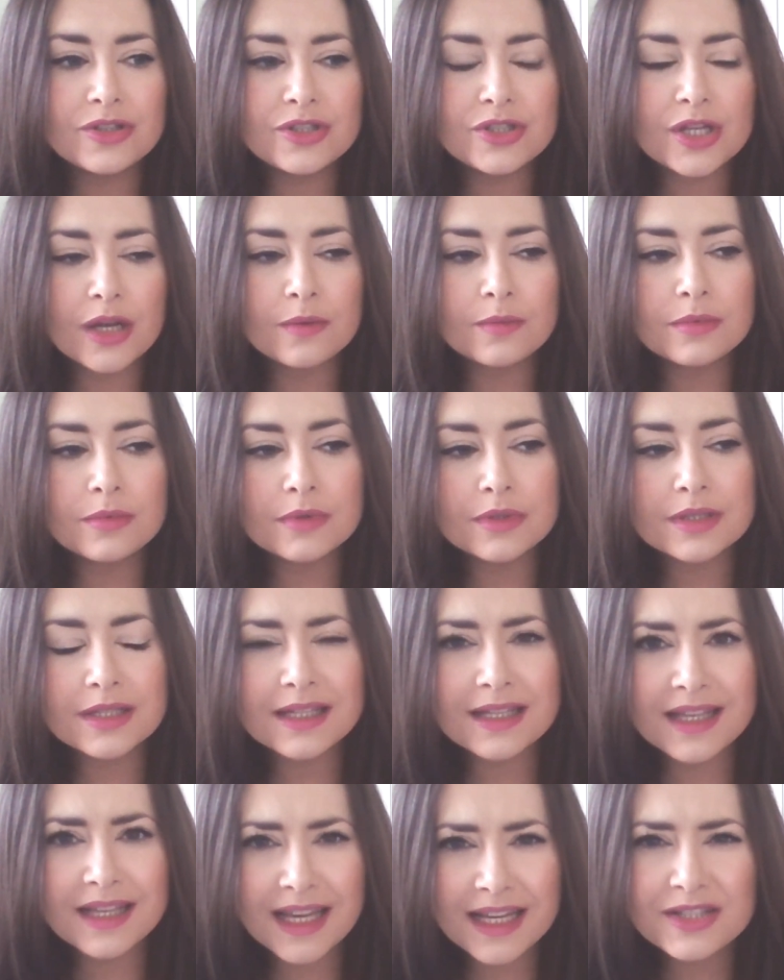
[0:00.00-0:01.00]
Don't
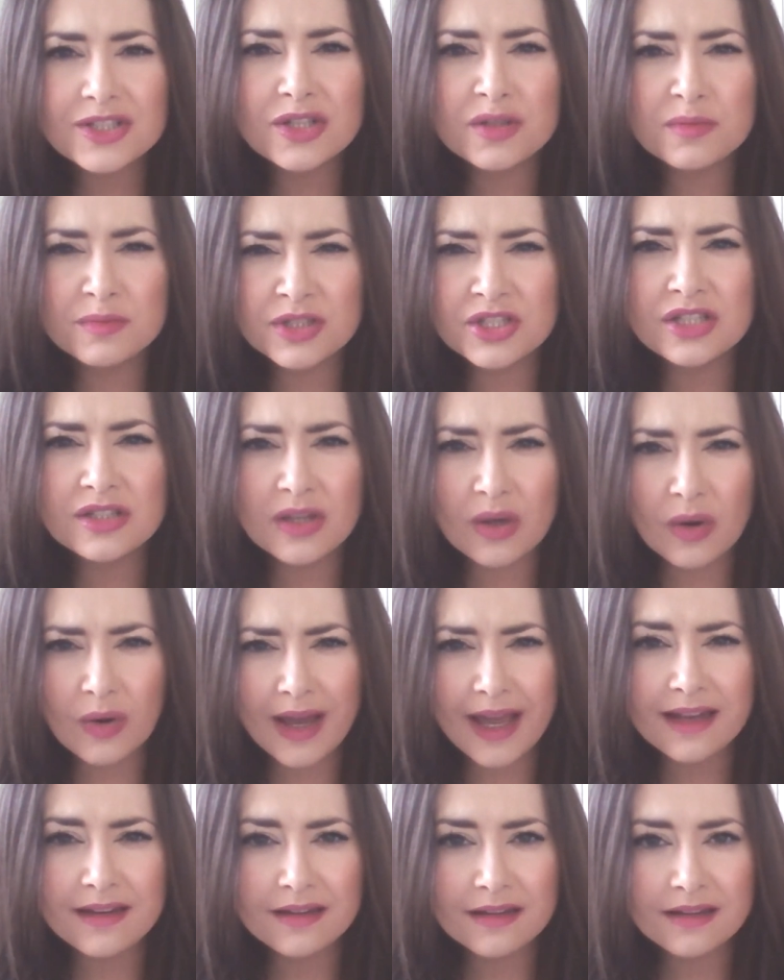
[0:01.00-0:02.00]
get too much in your
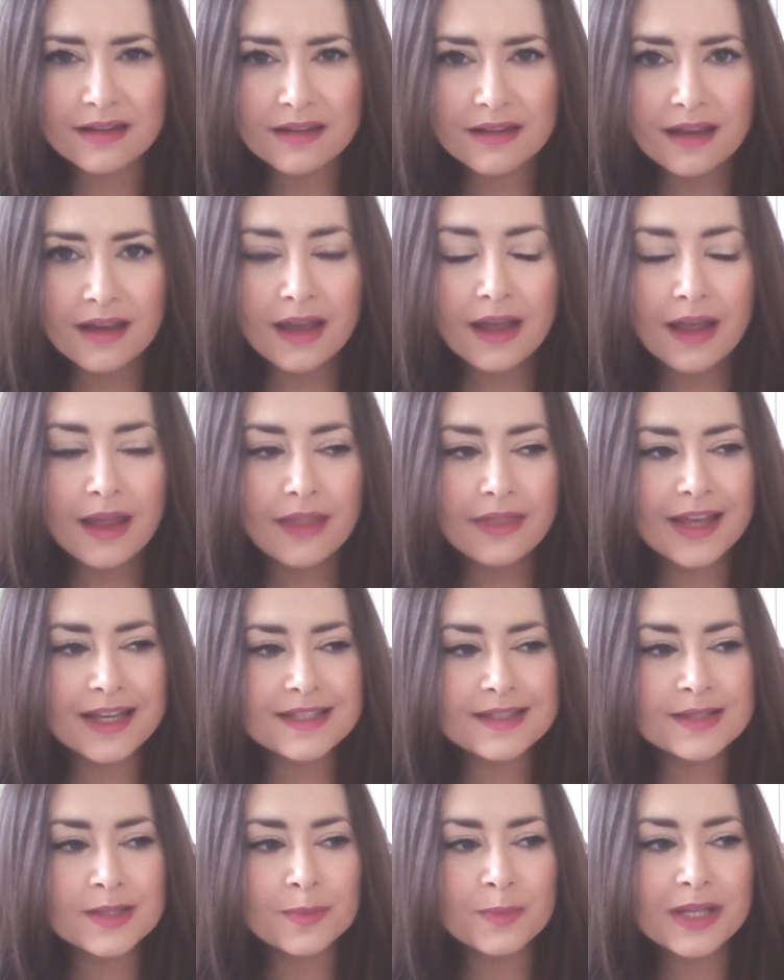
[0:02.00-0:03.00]
head.
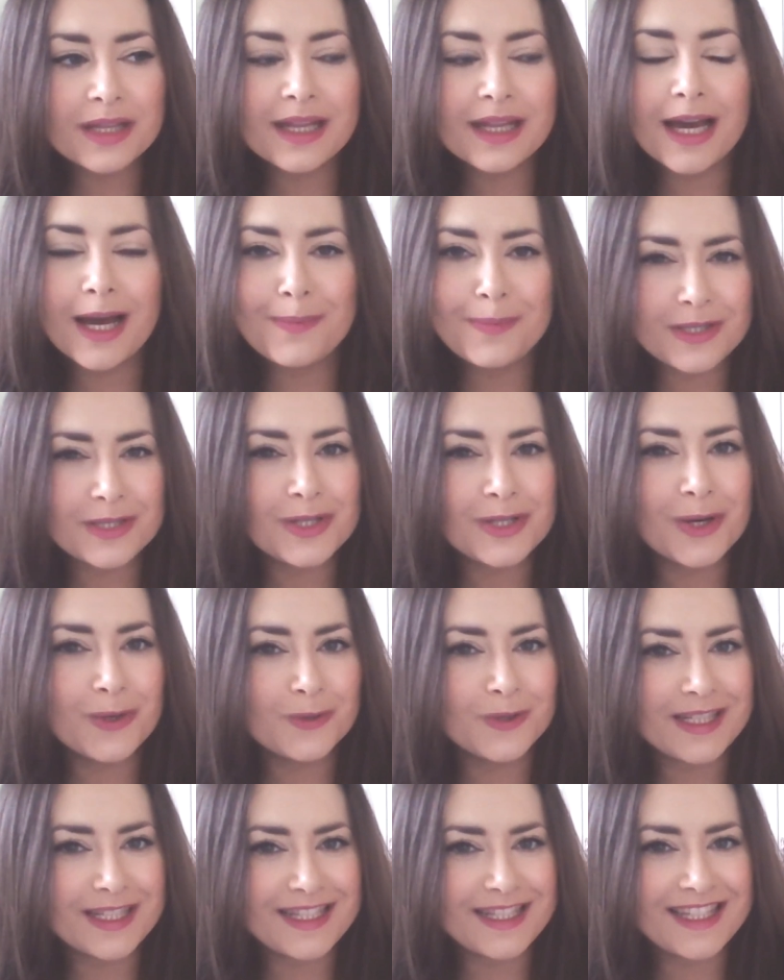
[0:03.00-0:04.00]
That's something that I've been
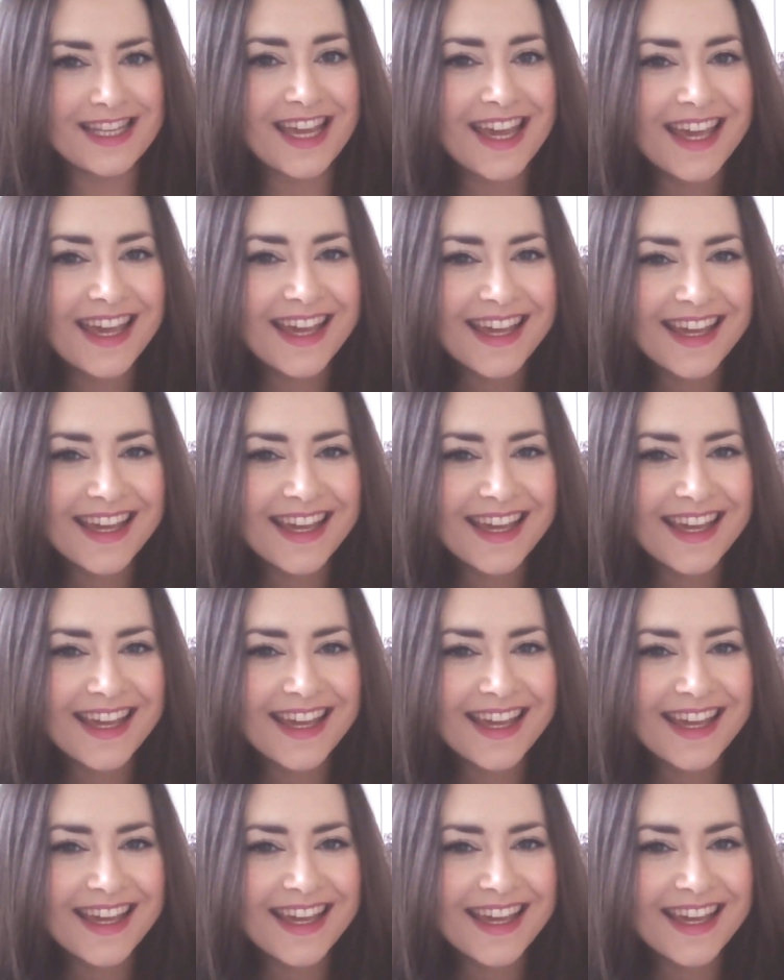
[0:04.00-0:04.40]
told this year.